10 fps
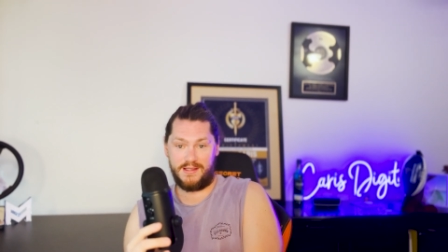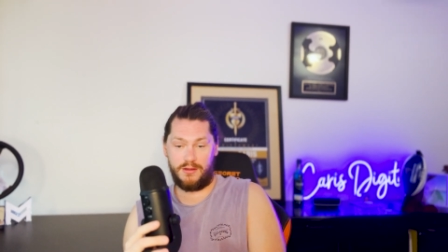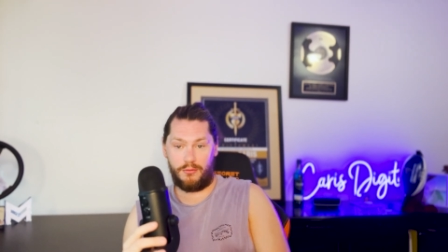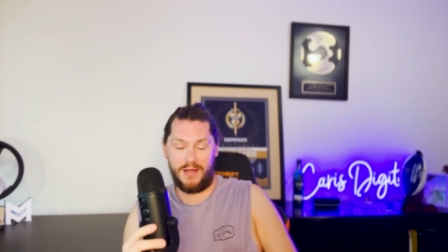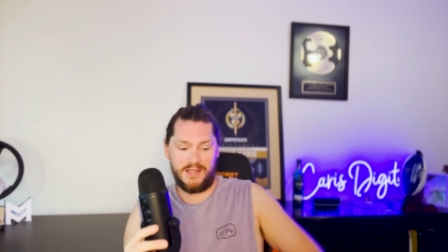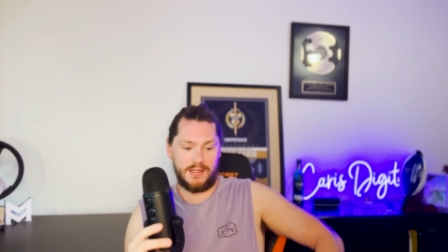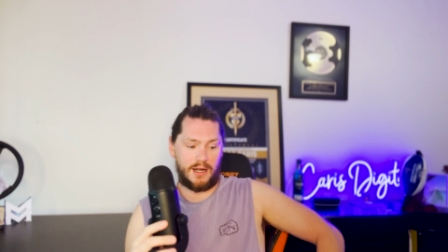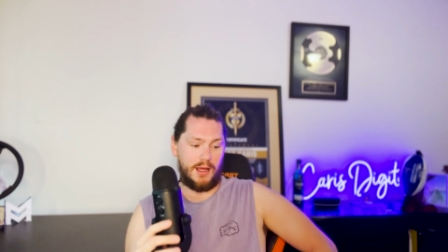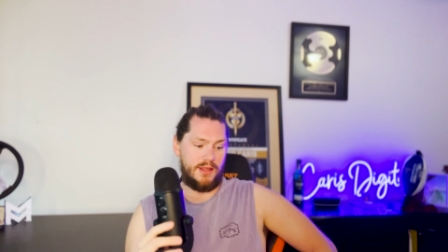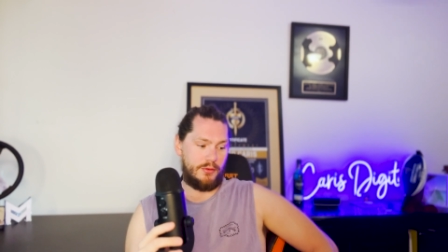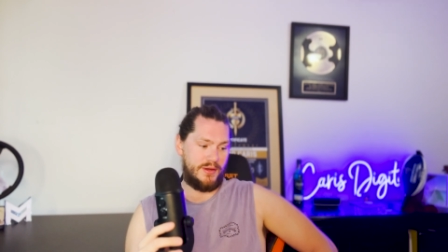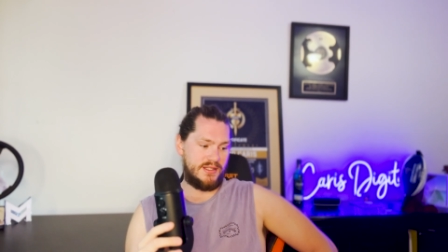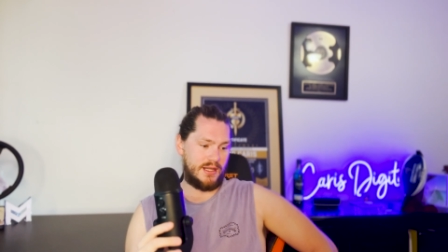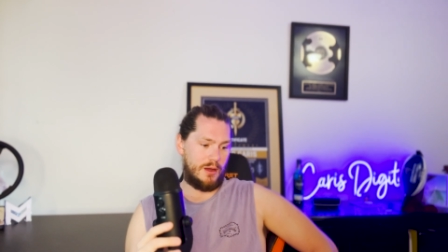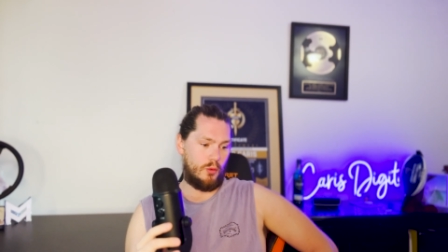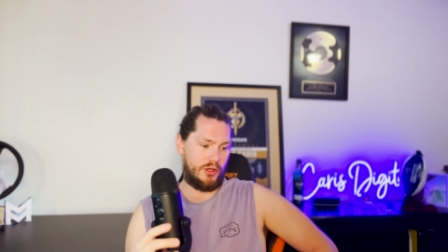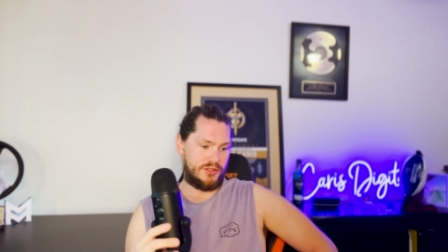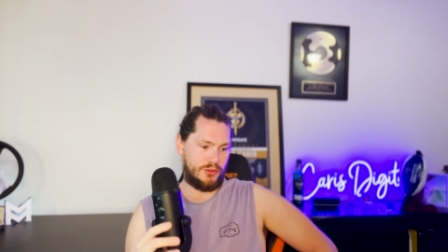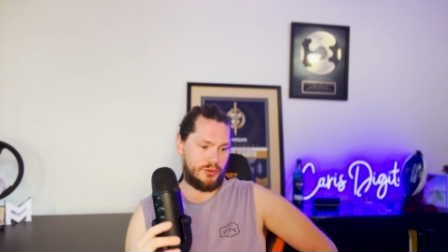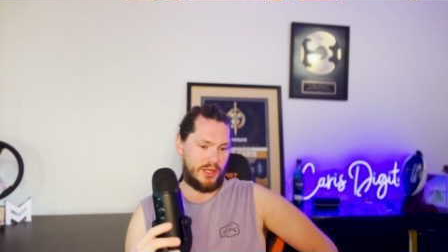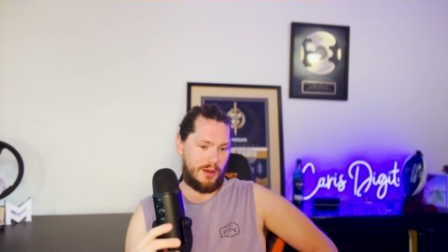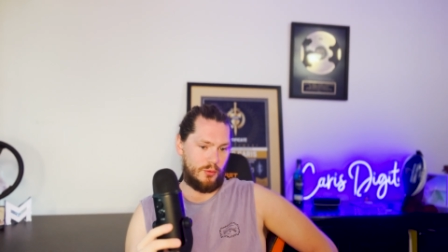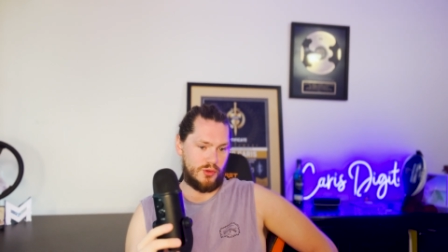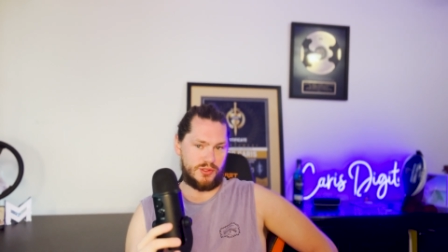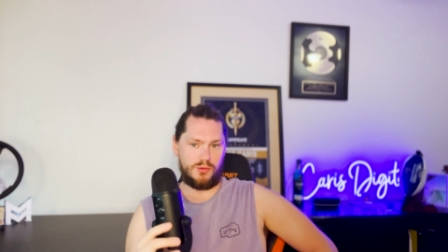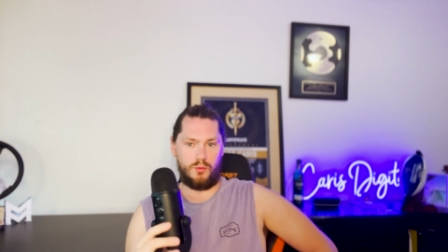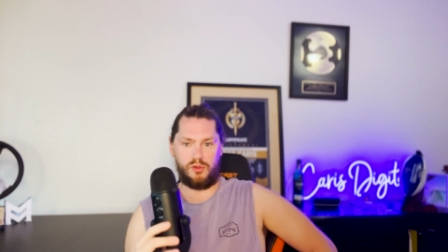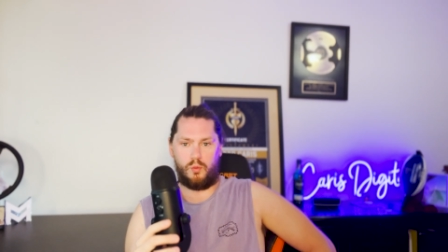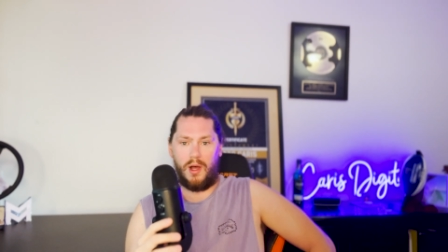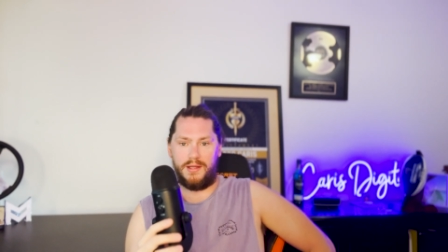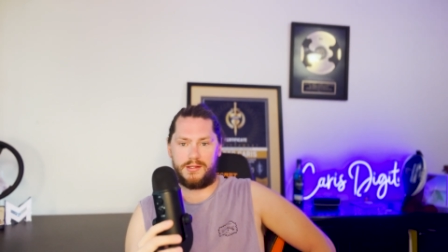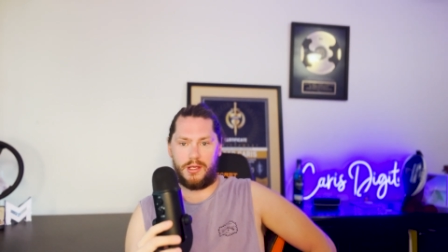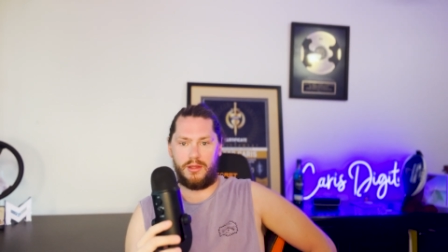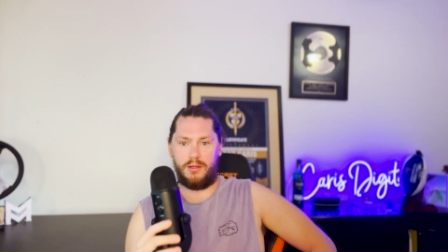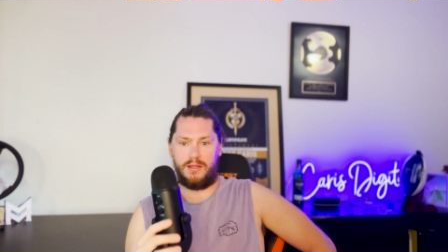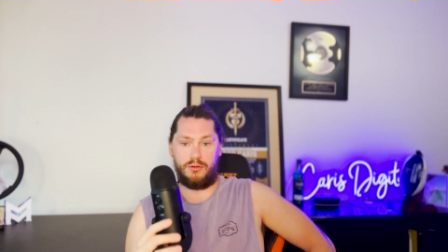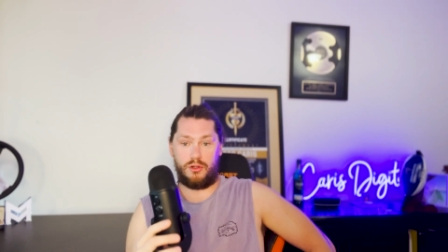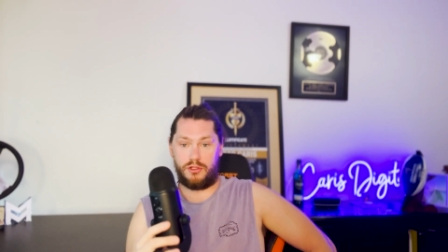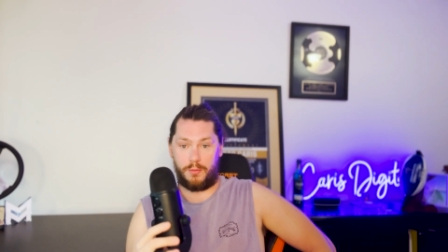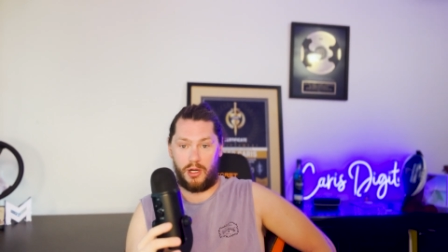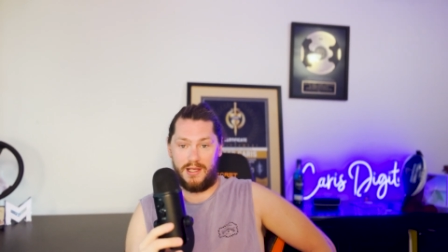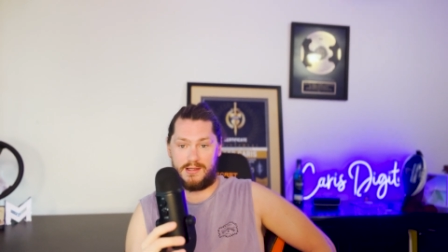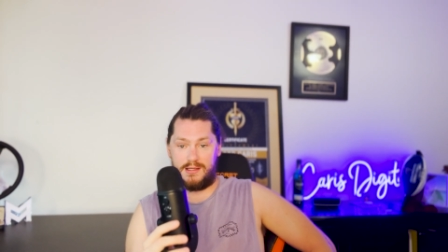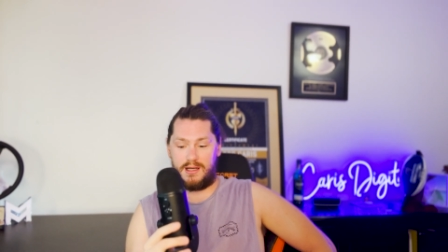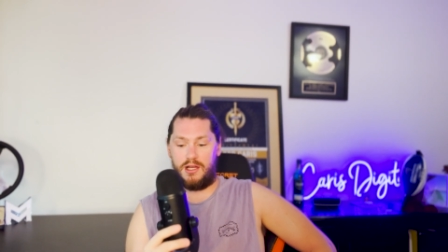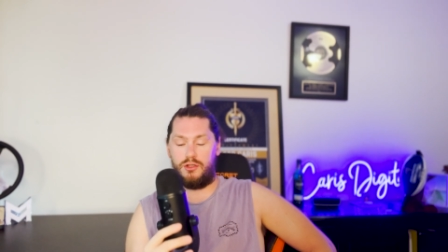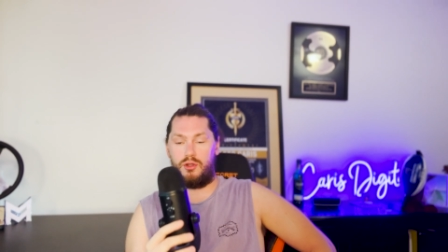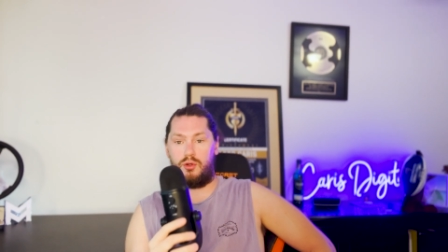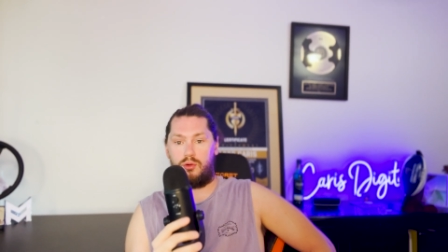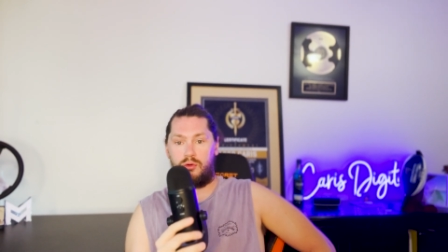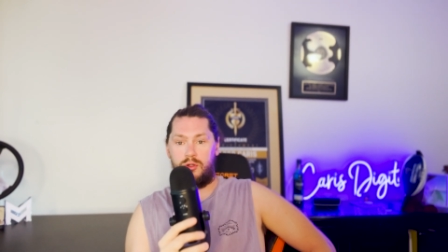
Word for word: And the reason that I the reason that I wanted to do that was was one, so that there was no surprises, and I knew